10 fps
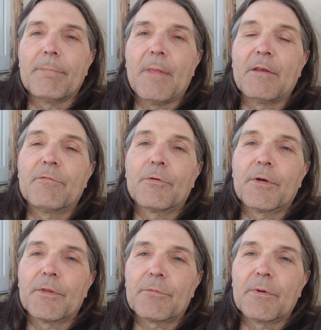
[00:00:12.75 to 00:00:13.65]

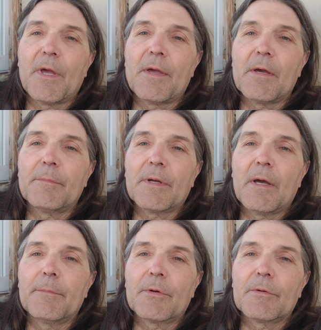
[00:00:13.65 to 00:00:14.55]
8:43 a.m. and
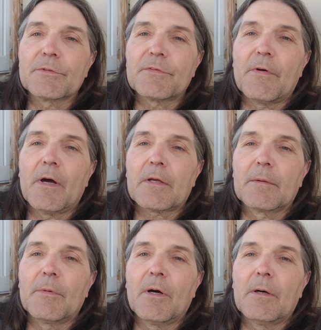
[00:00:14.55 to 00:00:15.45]
I'm your host, Fak
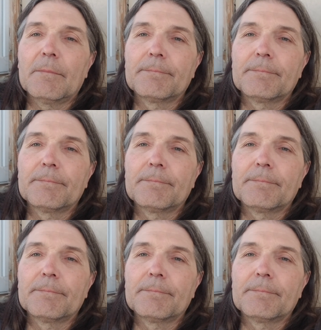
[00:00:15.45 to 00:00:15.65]
Kamal.